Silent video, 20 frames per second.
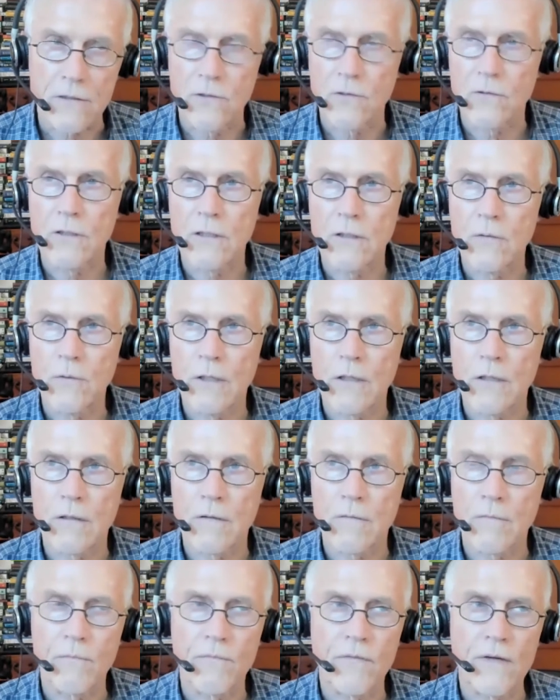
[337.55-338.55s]
Here we
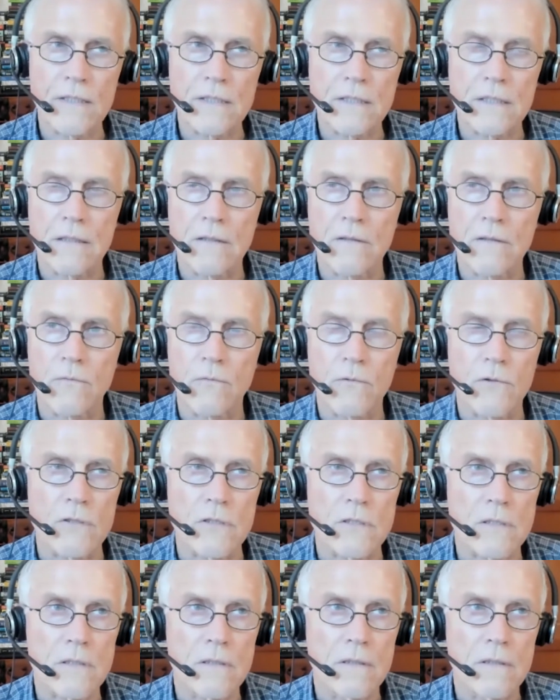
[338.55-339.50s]
are facing the worst